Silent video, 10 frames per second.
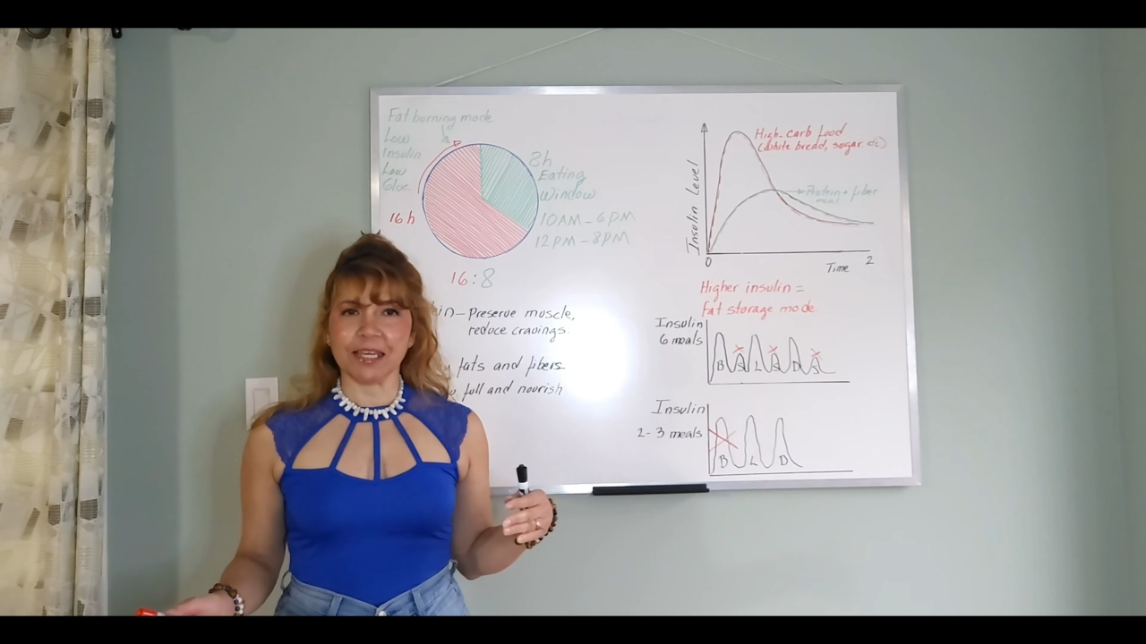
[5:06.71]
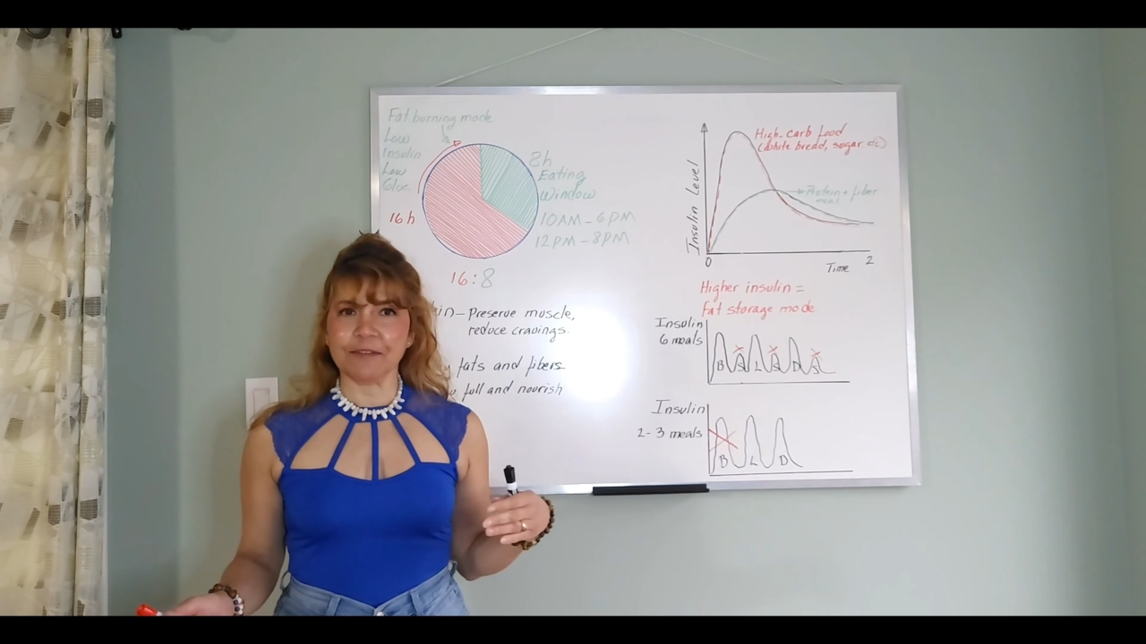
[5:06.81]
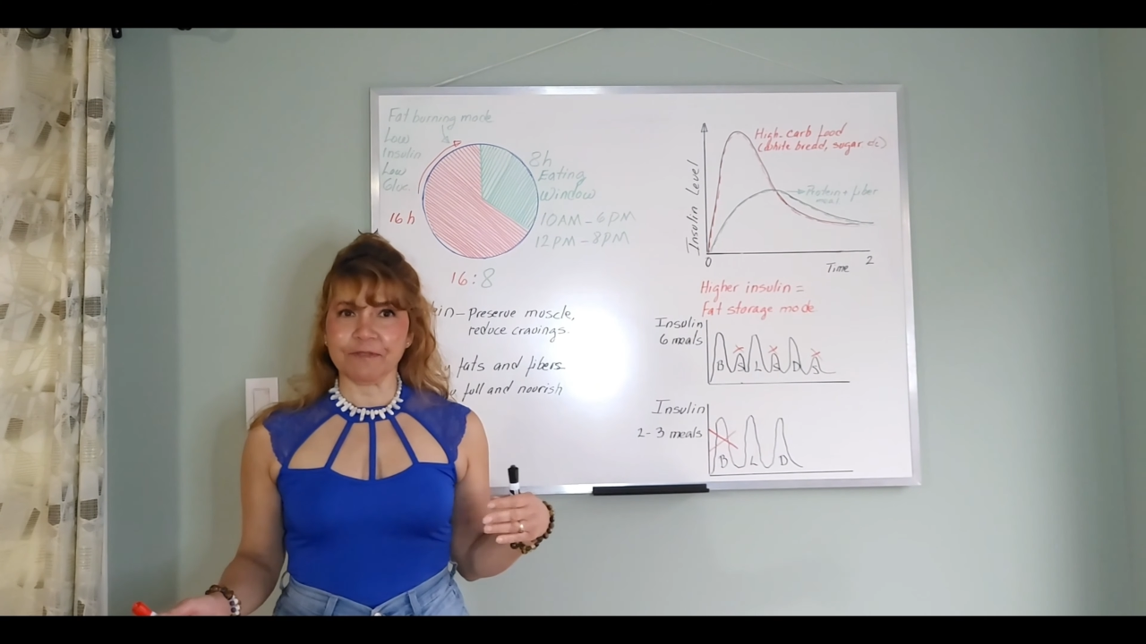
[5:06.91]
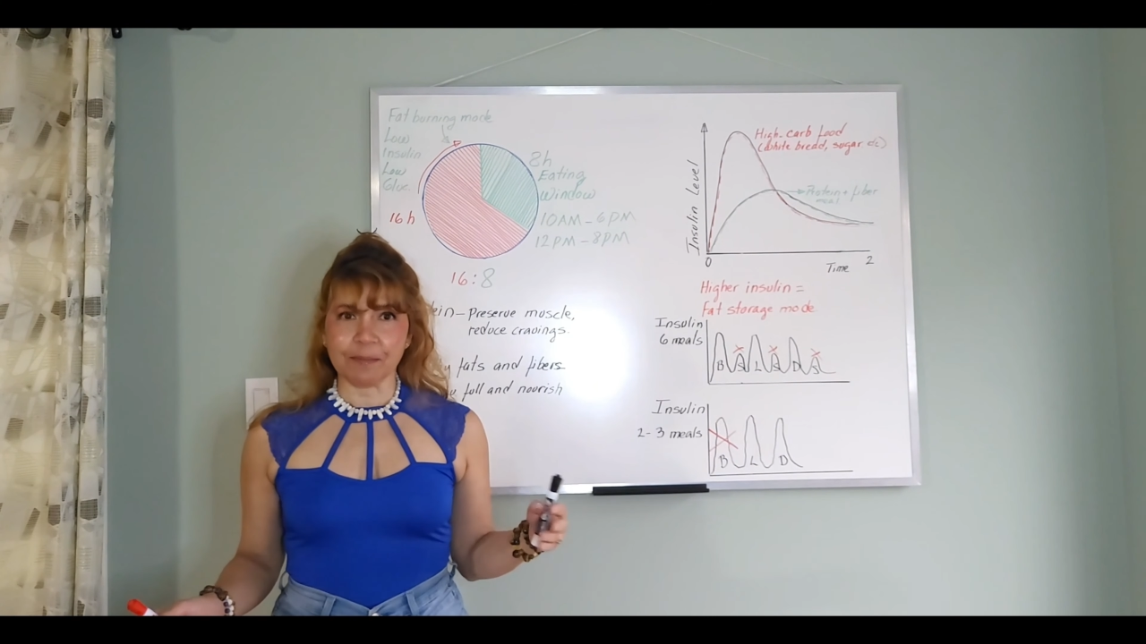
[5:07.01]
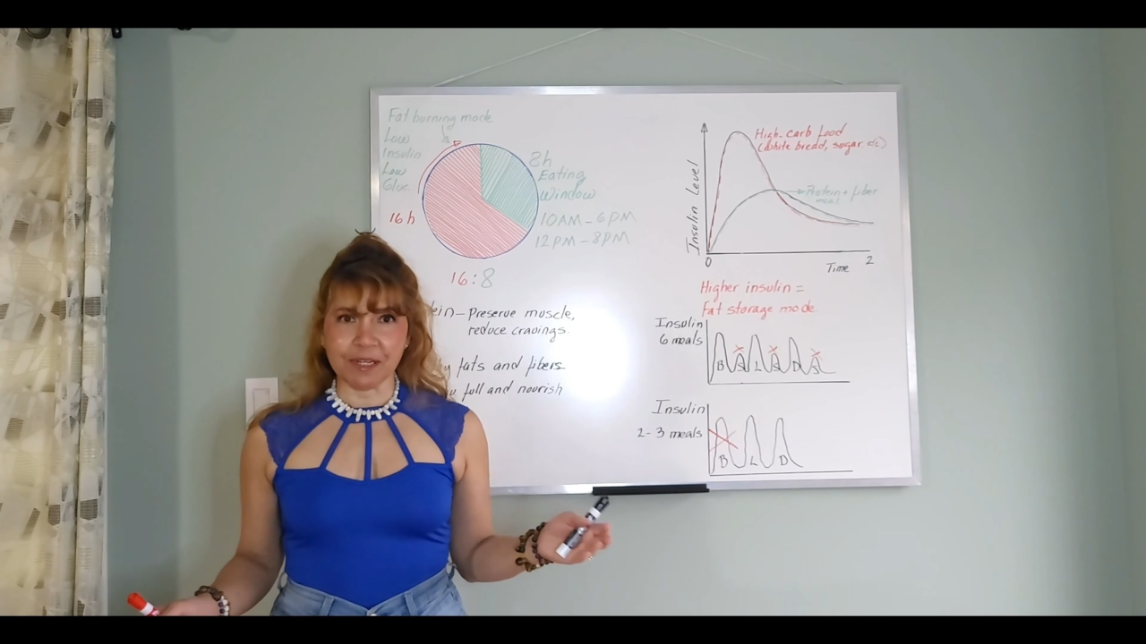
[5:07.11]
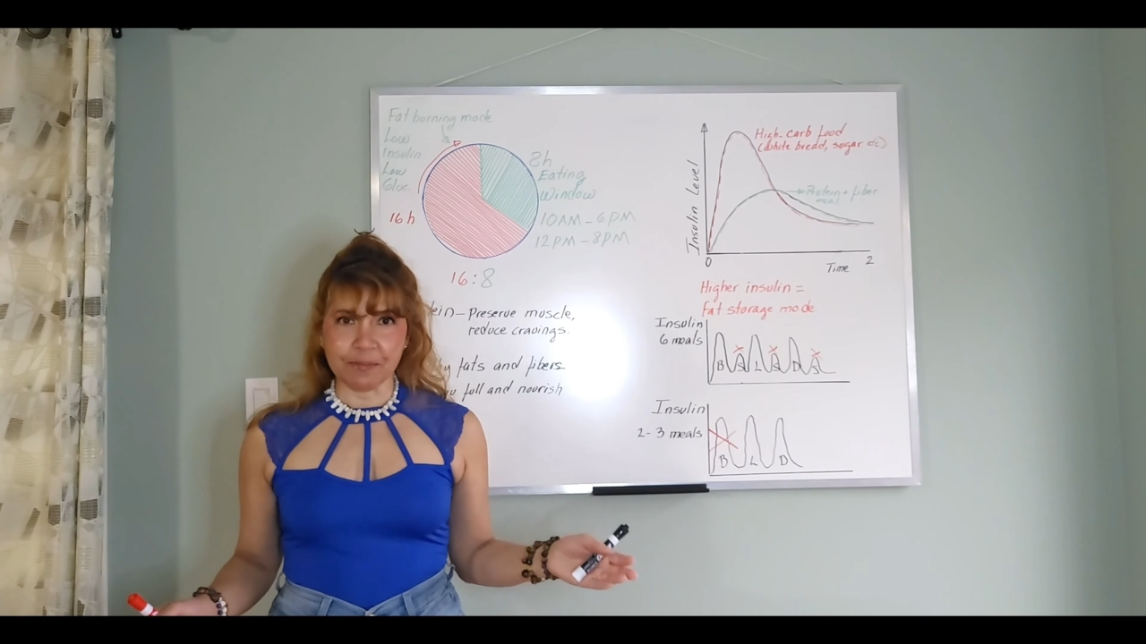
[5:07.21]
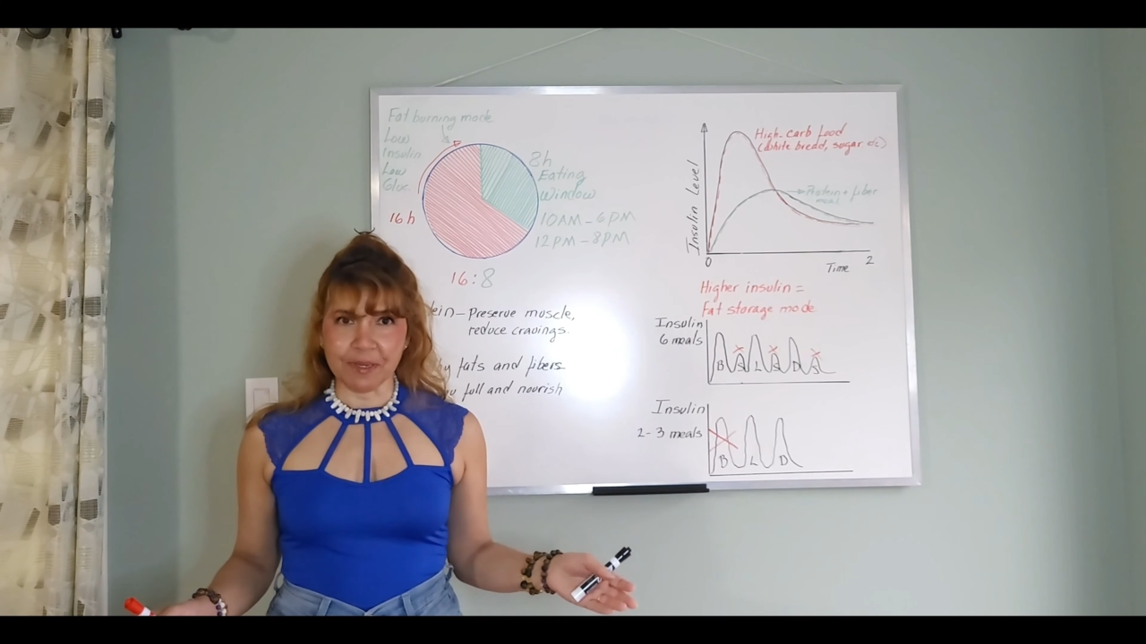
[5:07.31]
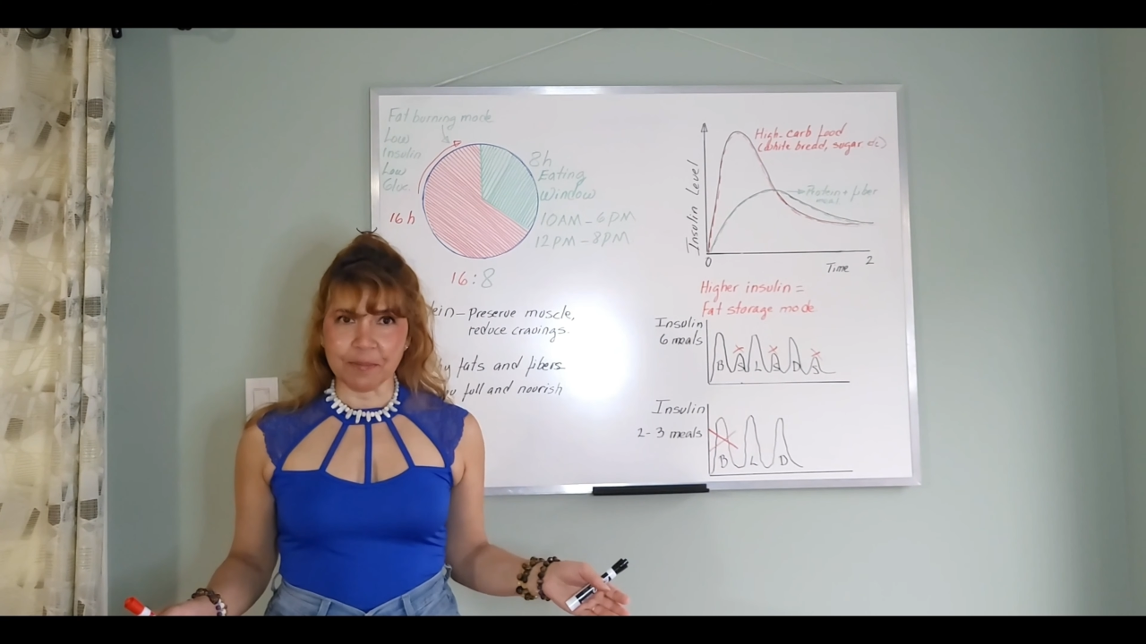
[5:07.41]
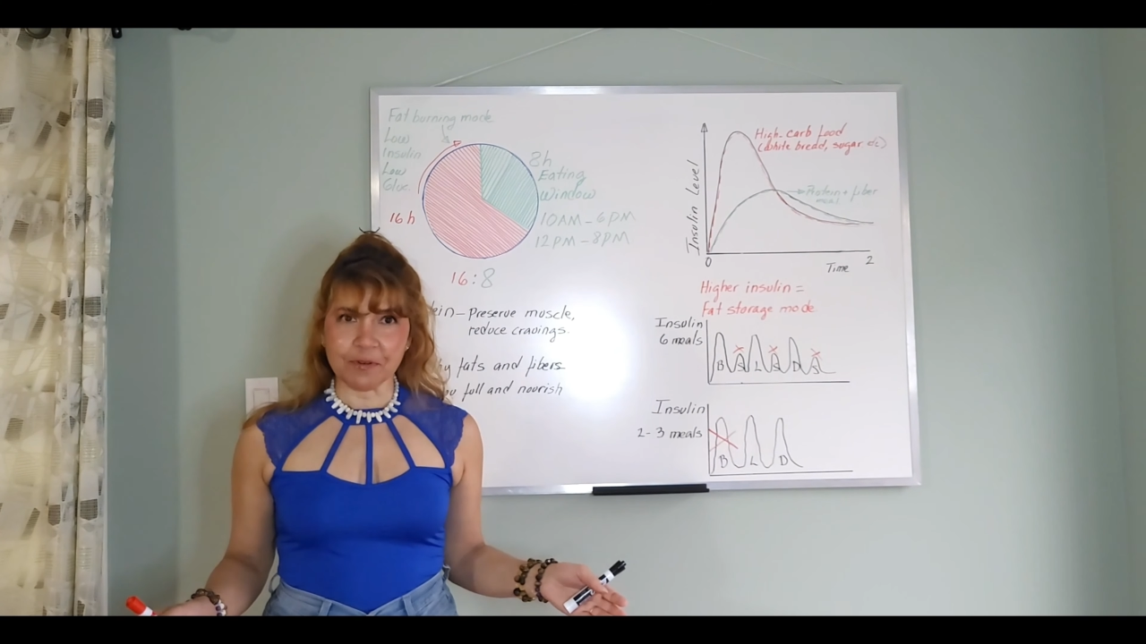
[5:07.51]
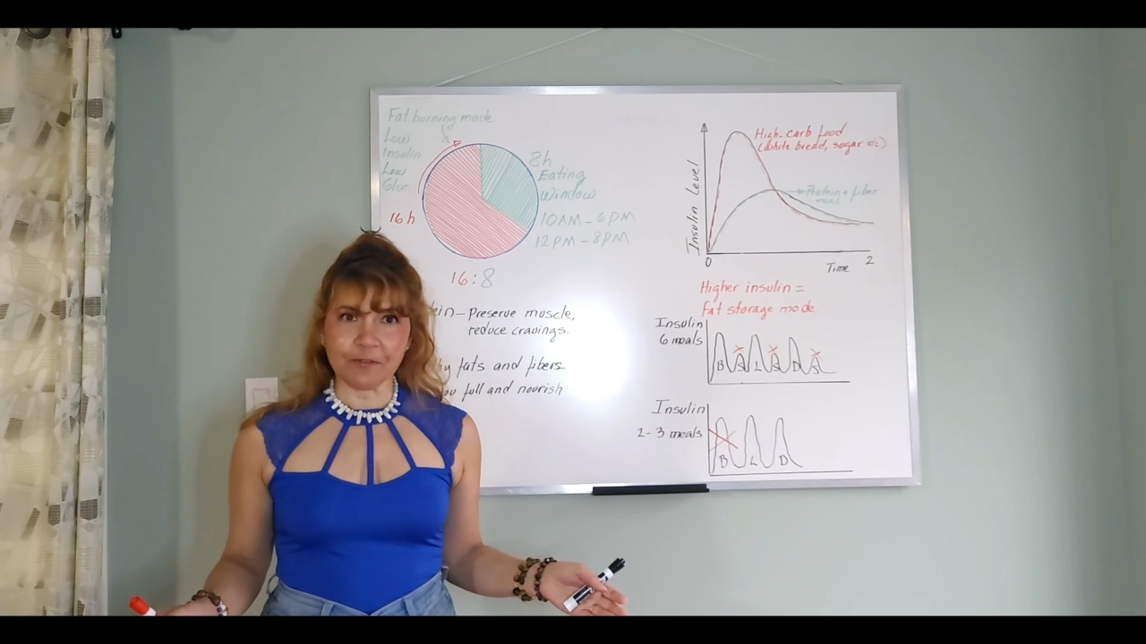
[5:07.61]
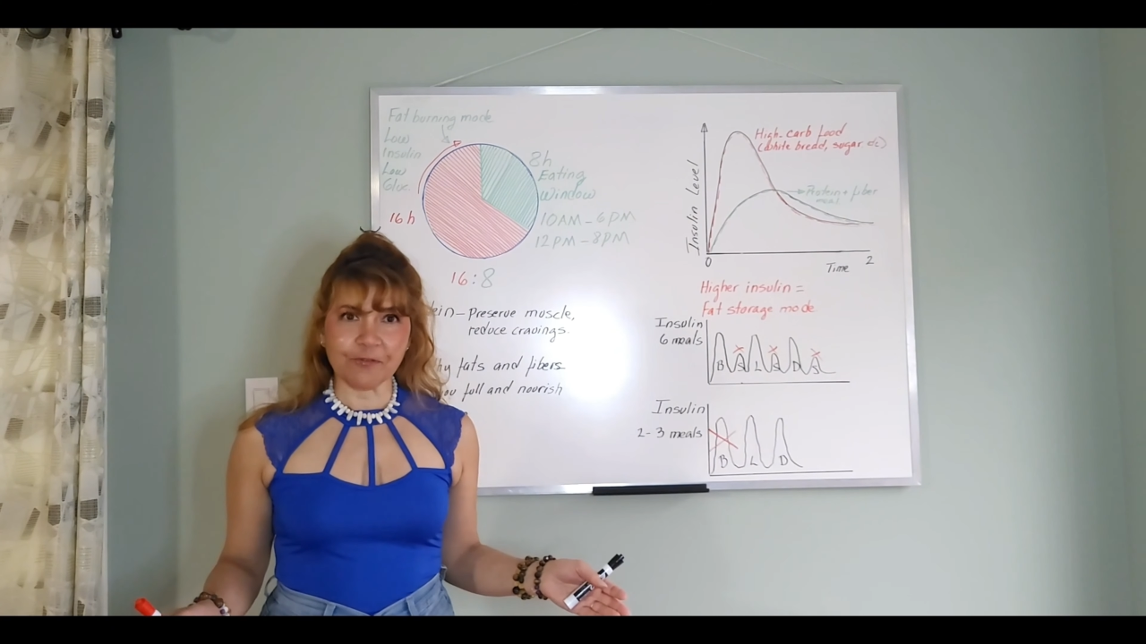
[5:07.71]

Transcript: any family member